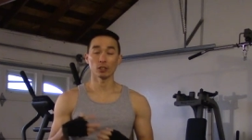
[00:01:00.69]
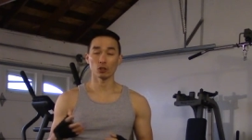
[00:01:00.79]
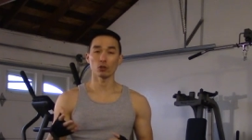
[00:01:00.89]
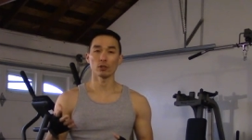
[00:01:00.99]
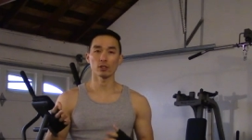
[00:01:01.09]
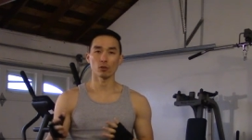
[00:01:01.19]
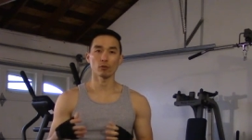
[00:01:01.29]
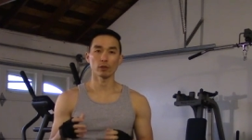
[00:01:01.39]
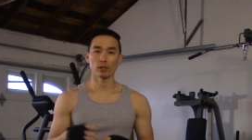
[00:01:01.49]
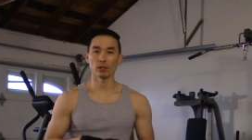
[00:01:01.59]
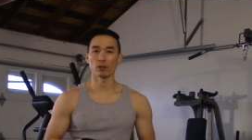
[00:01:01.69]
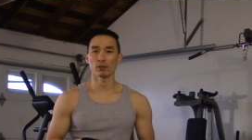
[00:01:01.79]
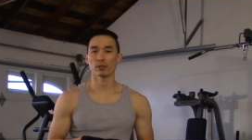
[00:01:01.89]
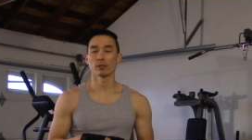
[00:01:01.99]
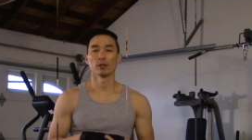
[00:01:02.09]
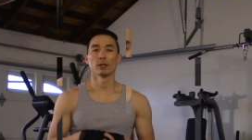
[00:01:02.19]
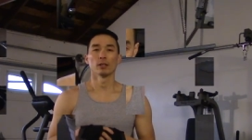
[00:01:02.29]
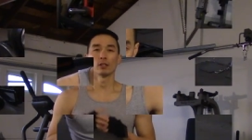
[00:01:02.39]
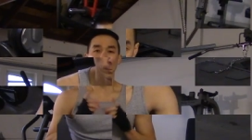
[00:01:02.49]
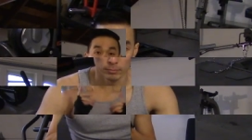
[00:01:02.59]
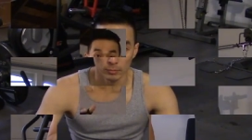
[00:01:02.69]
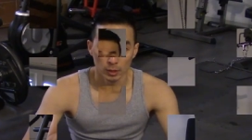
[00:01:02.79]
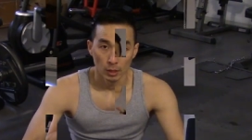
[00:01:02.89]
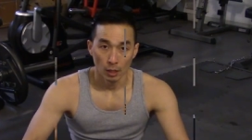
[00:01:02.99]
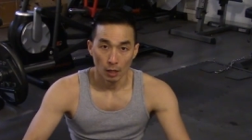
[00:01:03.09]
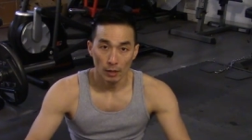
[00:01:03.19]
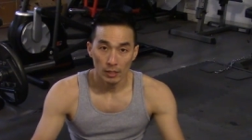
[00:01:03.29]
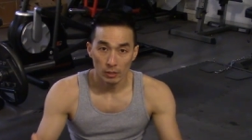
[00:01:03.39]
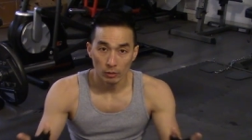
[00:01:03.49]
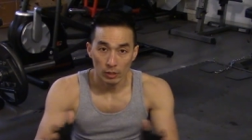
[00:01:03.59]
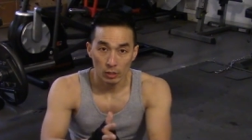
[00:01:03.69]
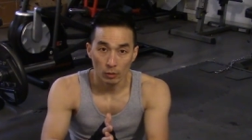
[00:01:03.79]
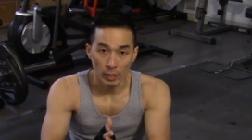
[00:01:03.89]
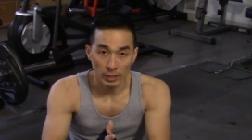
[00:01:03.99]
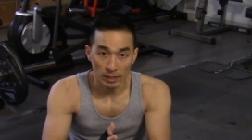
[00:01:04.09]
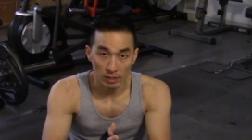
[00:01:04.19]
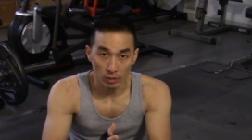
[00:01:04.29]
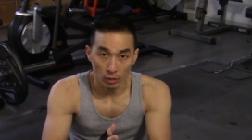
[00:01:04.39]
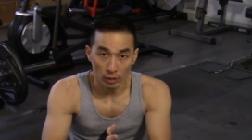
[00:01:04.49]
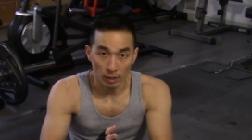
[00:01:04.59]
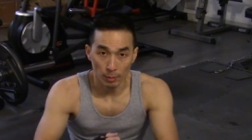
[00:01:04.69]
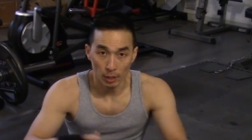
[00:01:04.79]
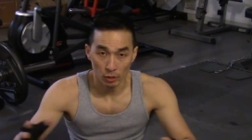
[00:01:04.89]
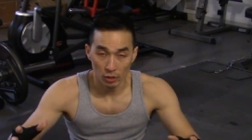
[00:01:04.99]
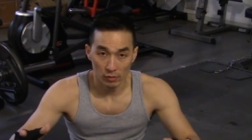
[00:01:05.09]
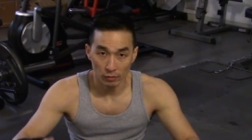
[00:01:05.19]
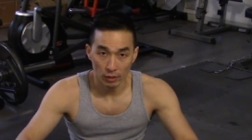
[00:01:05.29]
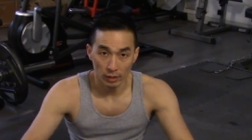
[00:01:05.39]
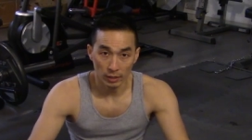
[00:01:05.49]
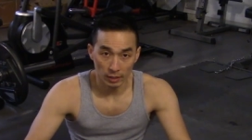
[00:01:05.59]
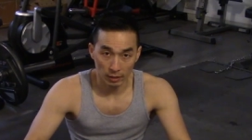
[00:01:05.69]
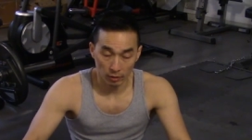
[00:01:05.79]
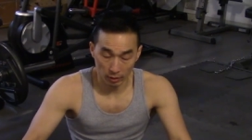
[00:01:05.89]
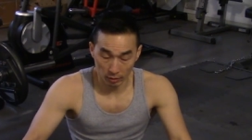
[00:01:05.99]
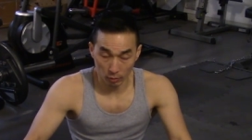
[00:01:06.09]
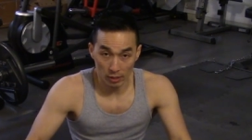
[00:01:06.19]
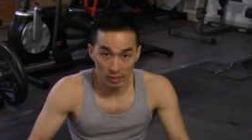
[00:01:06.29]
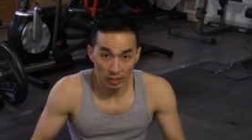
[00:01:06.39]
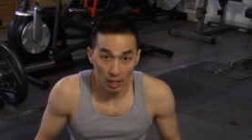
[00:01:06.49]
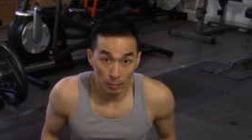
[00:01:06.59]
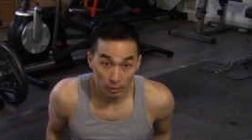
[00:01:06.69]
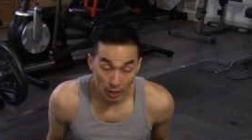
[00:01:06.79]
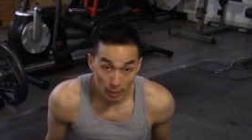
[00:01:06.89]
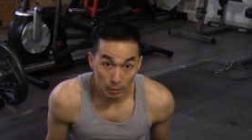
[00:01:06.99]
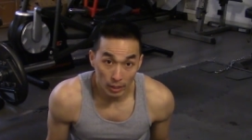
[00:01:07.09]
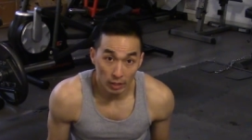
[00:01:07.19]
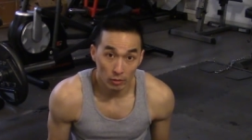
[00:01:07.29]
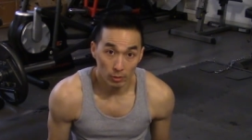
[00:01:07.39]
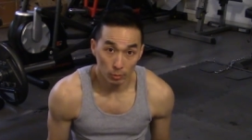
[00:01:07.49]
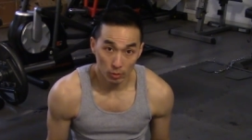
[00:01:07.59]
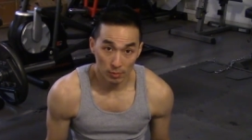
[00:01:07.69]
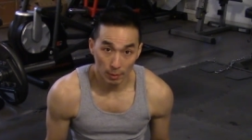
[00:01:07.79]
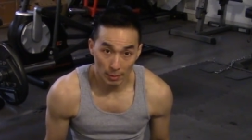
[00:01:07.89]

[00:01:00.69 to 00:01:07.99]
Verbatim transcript: injuries over the years. So here we go. All right, so let's go ahead and get started. Apologies for any uh, crazy cam camera angles. I'm doing this by